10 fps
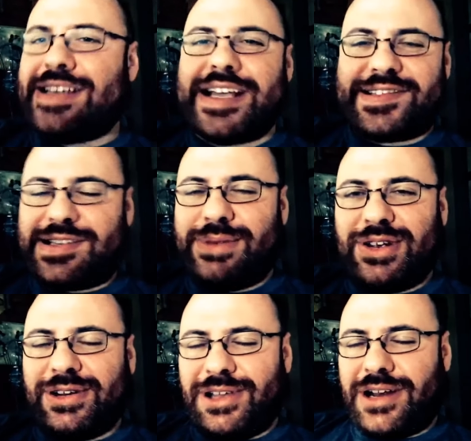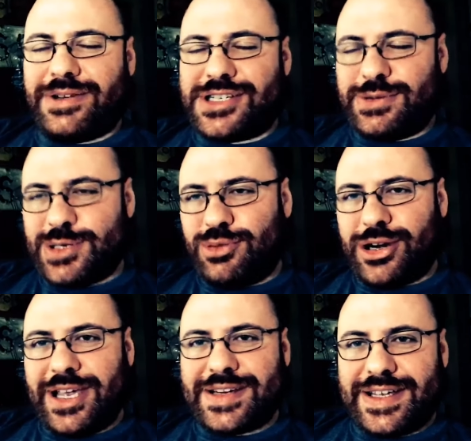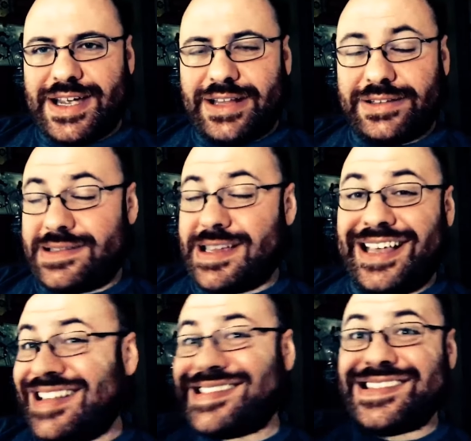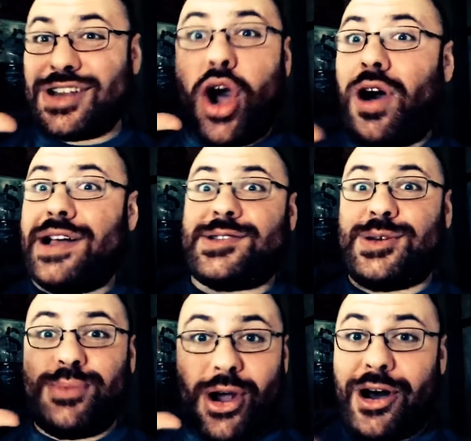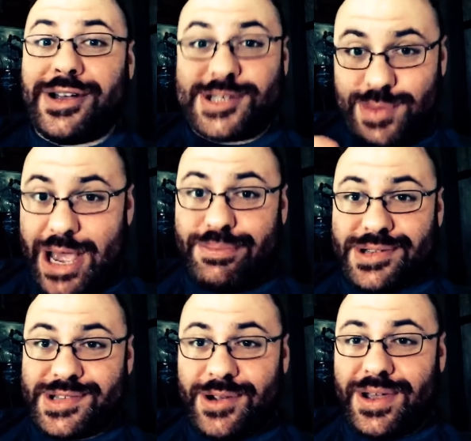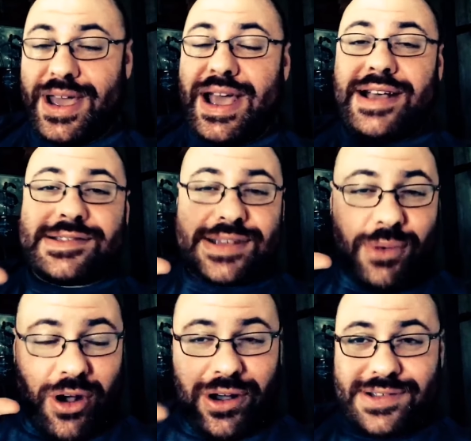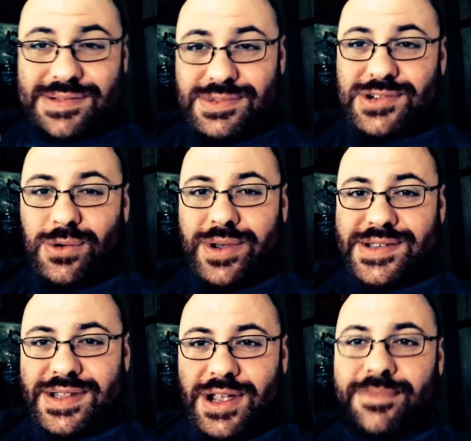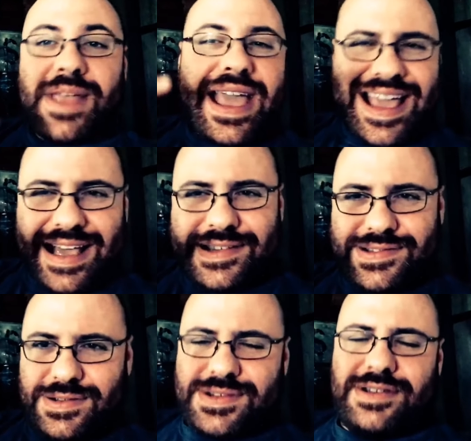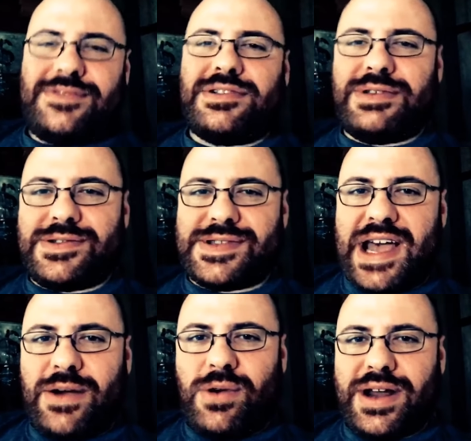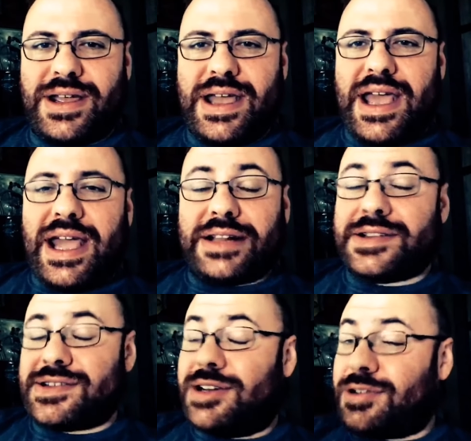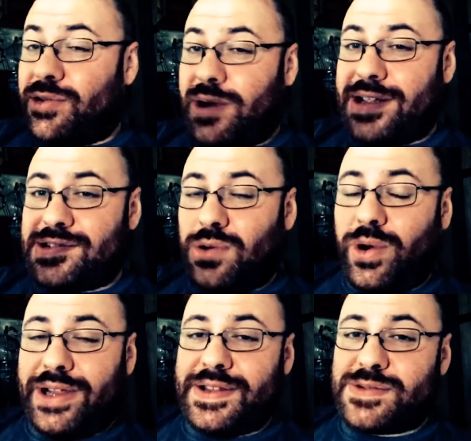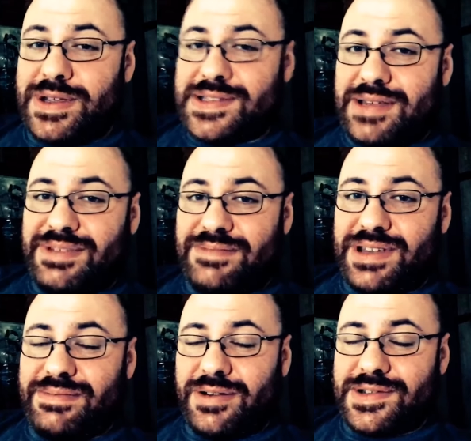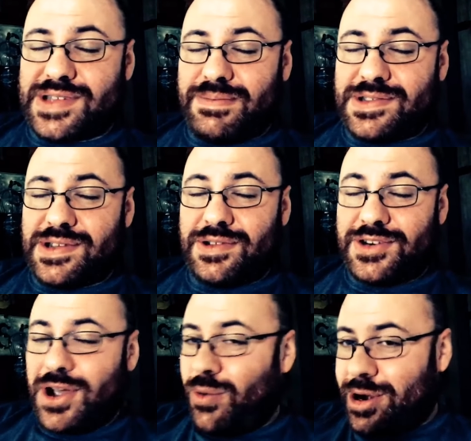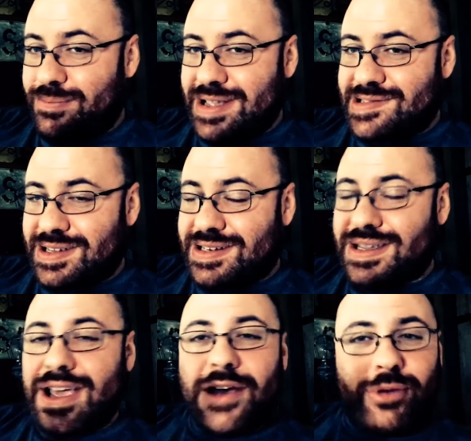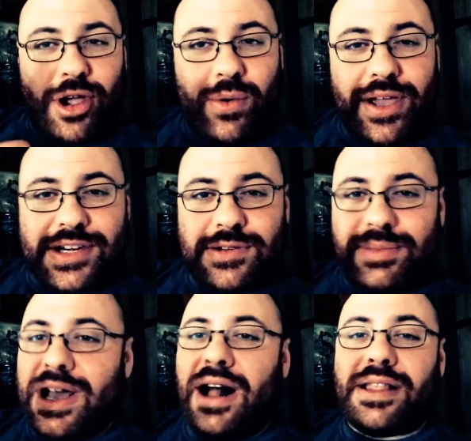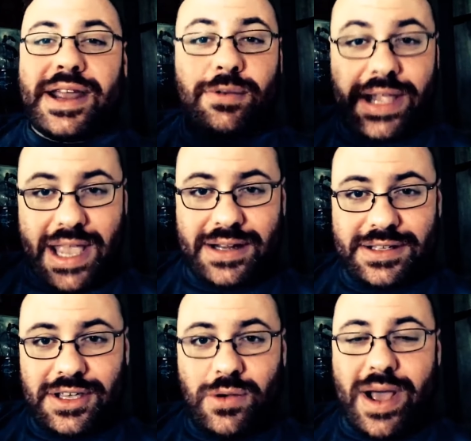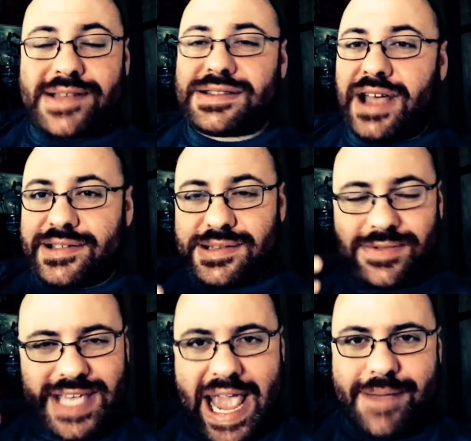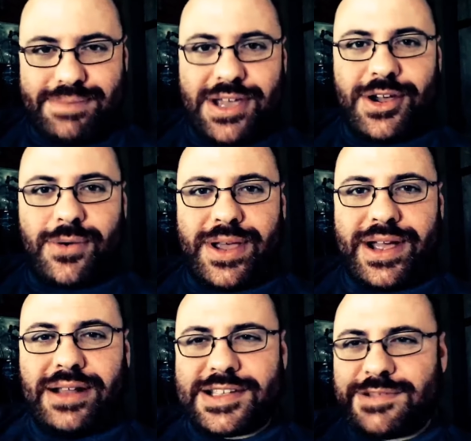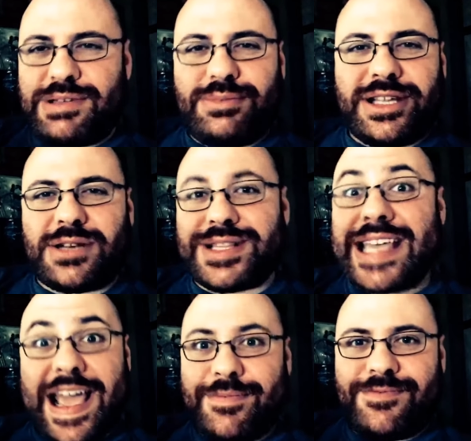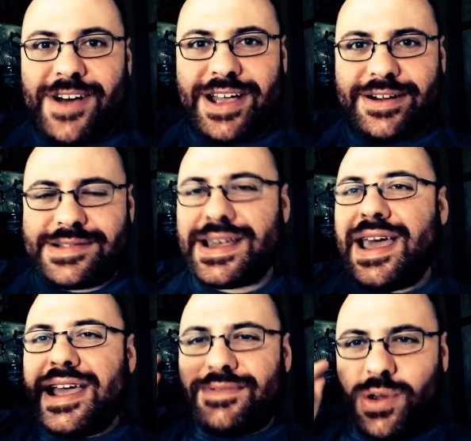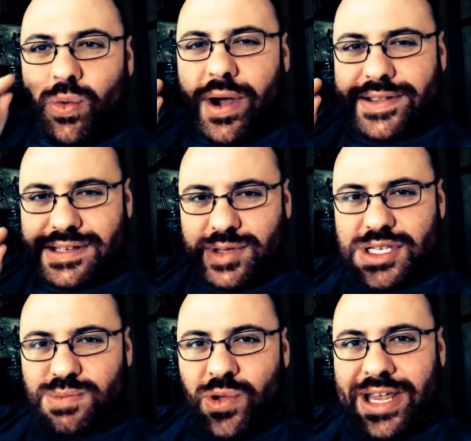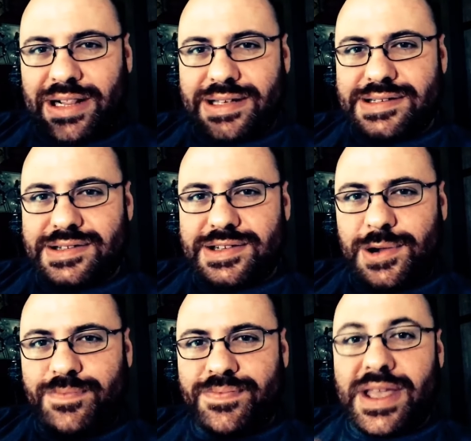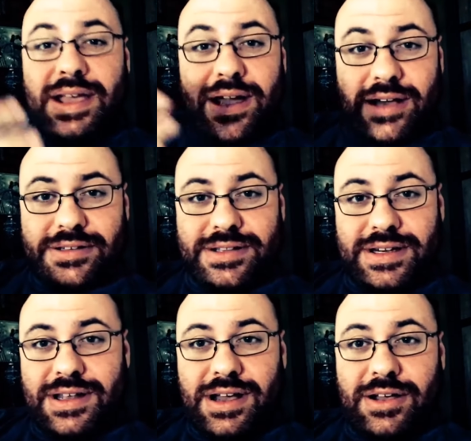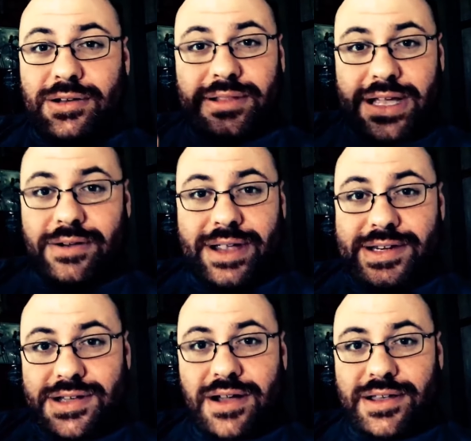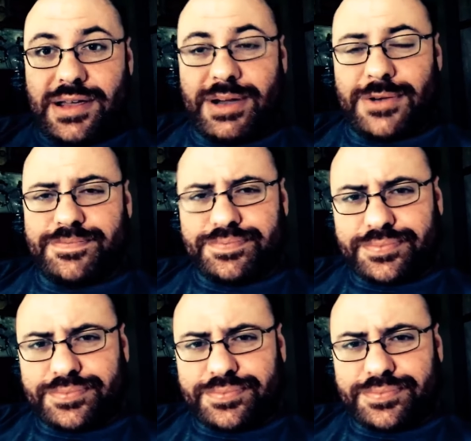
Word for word: texted me earlier when she was putting it together saying, This is an awesome, awesome episode. Some awesome stories in there. Jesus contributes that one. And there's another great story in this week's EPP bonus episode. You don't want to miss it. We're going into a big holiday weekend in the U.S., lots of camping going on, lots of people out there with campfires. If you want something spooky to listen to, other than Uncle Larry talking about